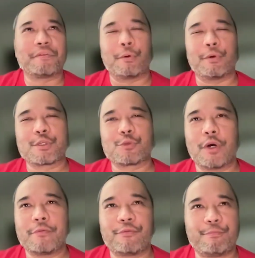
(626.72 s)
there was this
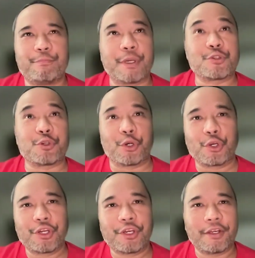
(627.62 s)
one
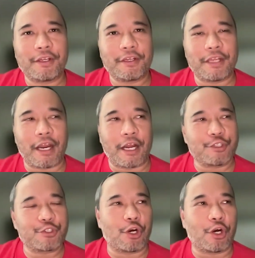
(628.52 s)
picture that I
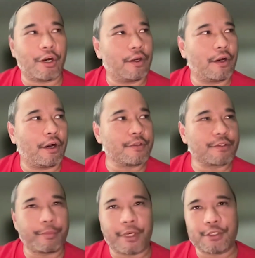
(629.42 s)
saw on
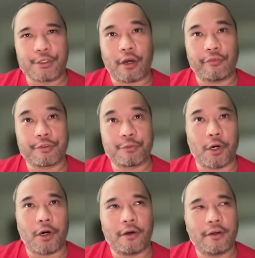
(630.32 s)
somebody's office
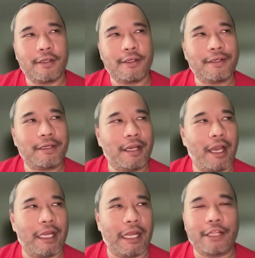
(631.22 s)
wall,
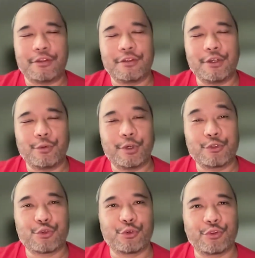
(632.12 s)
and it had to deal with
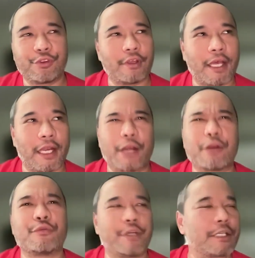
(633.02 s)
truth. And I don't
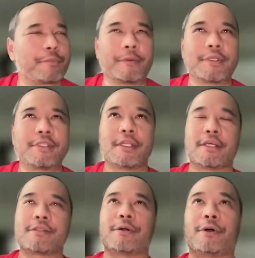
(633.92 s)
know if you guys probably seen
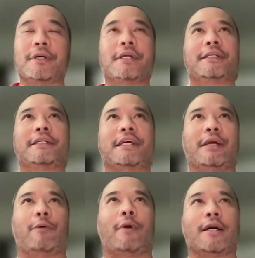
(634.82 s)
this. So
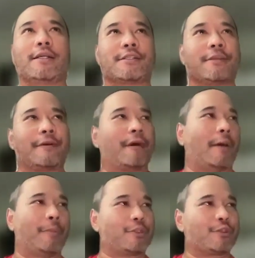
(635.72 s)
it was
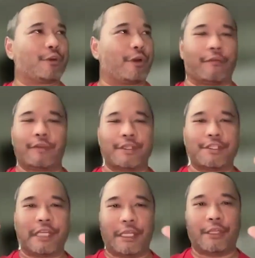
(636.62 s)
a picture of this
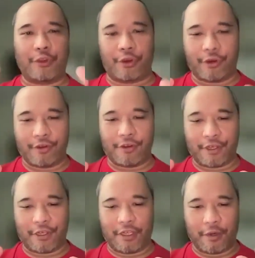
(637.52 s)
cylinder
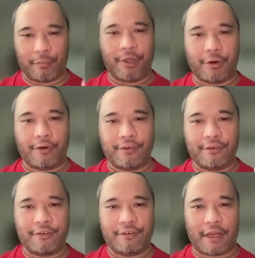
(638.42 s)
in the middle.
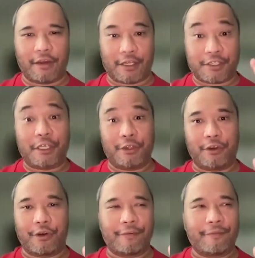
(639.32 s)
Yeah, a
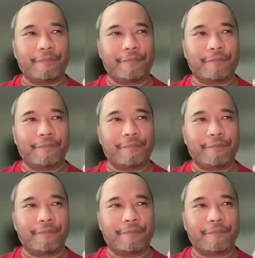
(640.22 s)
cylinder.